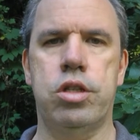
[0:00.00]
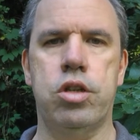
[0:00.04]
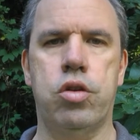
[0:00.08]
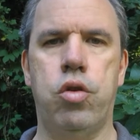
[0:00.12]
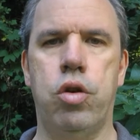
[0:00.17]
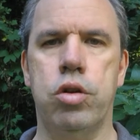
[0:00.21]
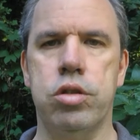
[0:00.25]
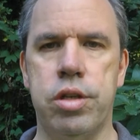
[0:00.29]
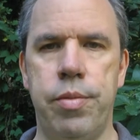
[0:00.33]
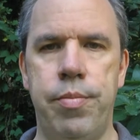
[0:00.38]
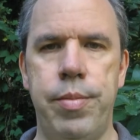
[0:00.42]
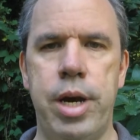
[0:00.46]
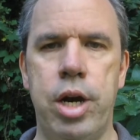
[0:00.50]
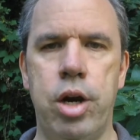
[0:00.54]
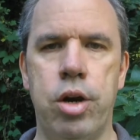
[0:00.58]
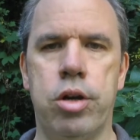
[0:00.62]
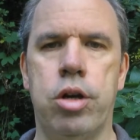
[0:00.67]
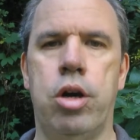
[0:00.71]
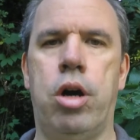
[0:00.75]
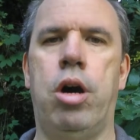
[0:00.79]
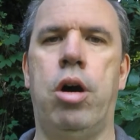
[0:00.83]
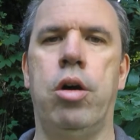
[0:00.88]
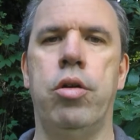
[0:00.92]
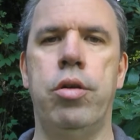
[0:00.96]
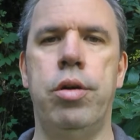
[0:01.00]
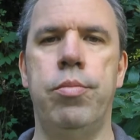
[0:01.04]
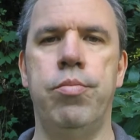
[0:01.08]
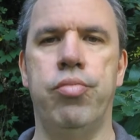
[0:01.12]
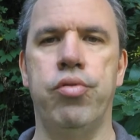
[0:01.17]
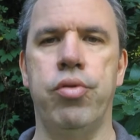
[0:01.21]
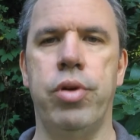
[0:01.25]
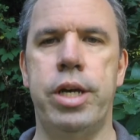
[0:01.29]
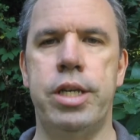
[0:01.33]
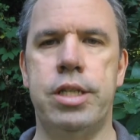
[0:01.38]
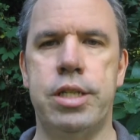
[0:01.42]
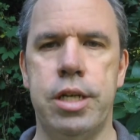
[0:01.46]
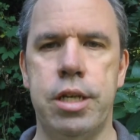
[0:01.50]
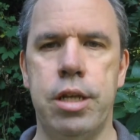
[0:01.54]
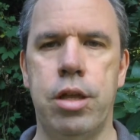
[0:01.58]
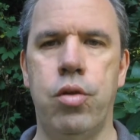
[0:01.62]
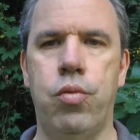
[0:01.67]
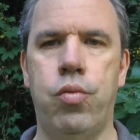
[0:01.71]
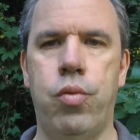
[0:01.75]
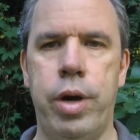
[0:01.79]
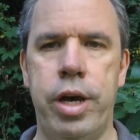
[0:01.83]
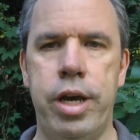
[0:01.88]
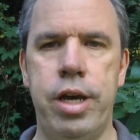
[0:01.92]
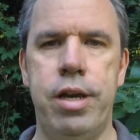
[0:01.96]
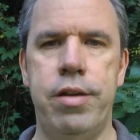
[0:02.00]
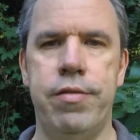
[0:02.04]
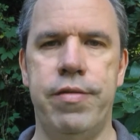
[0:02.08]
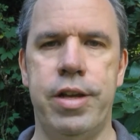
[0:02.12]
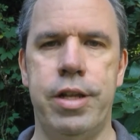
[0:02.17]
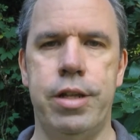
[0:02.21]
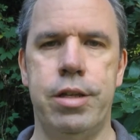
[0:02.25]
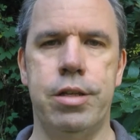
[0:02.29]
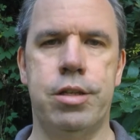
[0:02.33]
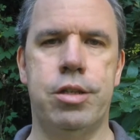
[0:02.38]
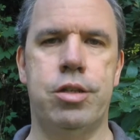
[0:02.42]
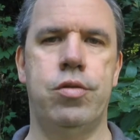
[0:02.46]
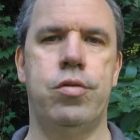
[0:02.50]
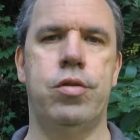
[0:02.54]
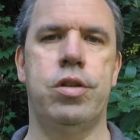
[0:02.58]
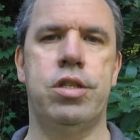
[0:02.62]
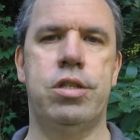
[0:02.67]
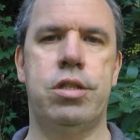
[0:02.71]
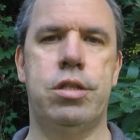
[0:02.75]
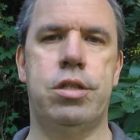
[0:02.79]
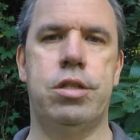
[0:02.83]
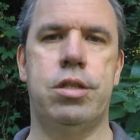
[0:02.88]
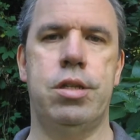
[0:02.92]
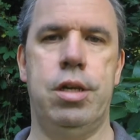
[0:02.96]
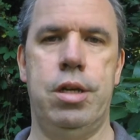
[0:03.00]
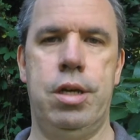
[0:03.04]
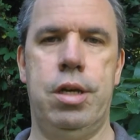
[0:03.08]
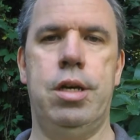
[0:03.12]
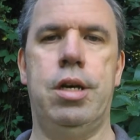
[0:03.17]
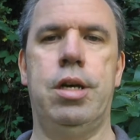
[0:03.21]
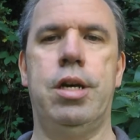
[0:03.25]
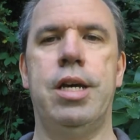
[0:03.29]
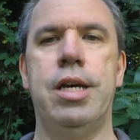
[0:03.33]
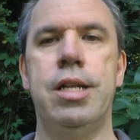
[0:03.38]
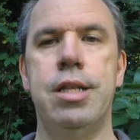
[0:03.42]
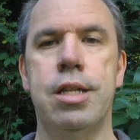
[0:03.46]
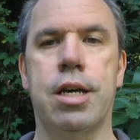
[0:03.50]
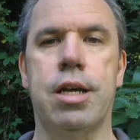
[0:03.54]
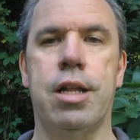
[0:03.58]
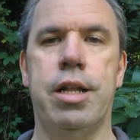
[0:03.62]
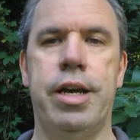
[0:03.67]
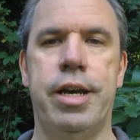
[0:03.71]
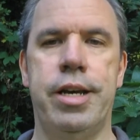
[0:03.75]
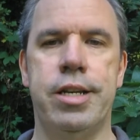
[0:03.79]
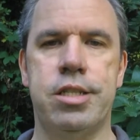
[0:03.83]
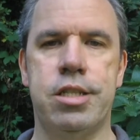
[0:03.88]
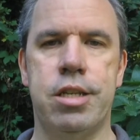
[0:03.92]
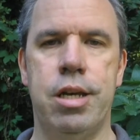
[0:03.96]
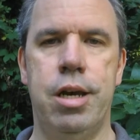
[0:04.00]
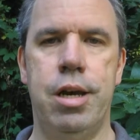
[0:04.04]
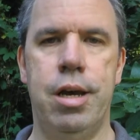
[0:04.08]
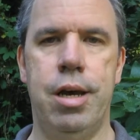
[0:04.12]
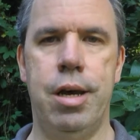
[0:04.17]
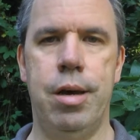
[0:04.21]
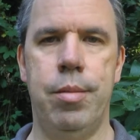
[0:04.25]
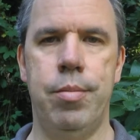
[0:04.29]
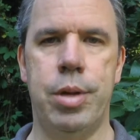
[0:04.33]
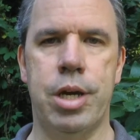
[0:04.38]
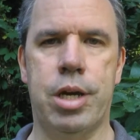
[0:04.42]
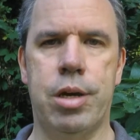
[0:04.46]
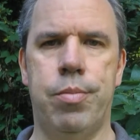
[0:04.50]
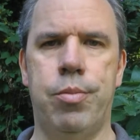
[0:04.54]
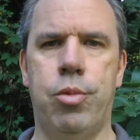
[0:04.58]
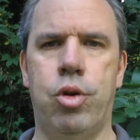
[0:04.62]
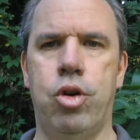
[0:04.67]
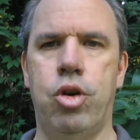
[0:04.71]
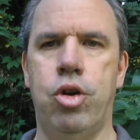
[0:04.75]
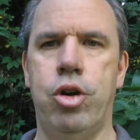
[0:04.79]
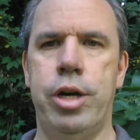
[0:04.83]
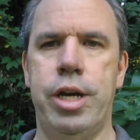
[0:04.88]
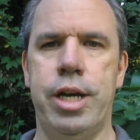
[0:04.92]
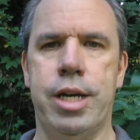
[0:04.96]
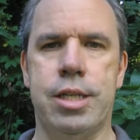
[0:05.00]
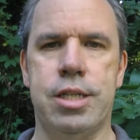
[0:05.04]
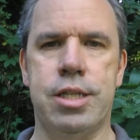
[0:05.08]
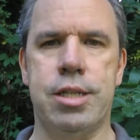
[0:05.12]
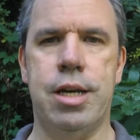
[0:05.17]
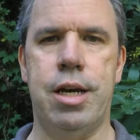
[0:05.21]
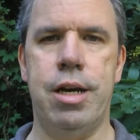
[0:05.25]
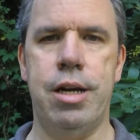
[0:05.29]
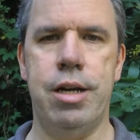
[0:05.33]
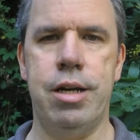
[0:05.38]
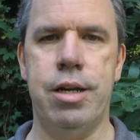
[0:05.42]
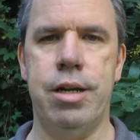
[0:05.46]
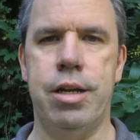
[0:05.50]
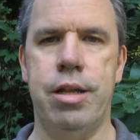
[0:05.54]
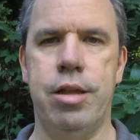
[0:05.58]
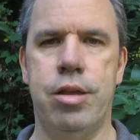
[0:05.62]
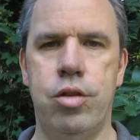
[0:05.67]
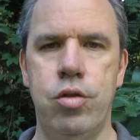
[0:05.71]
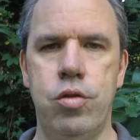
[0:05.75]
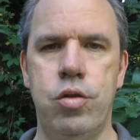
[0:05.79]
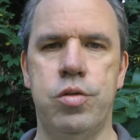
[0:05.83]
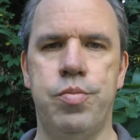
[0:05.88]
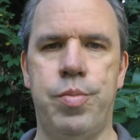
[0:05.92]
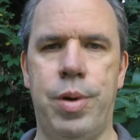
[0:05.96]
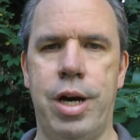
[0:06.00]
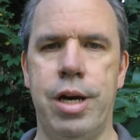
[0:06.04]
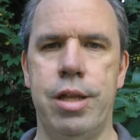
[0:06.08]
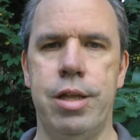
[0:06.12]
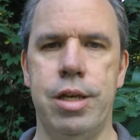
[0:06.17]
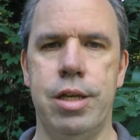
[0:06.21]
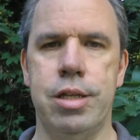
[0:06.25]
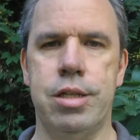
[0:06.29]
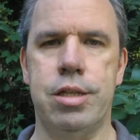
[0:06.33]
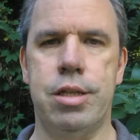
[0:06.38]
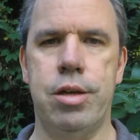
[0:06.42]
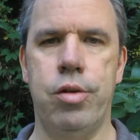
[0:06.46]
across America are embracing the wave, and the students in the class become more excited and enthused by this.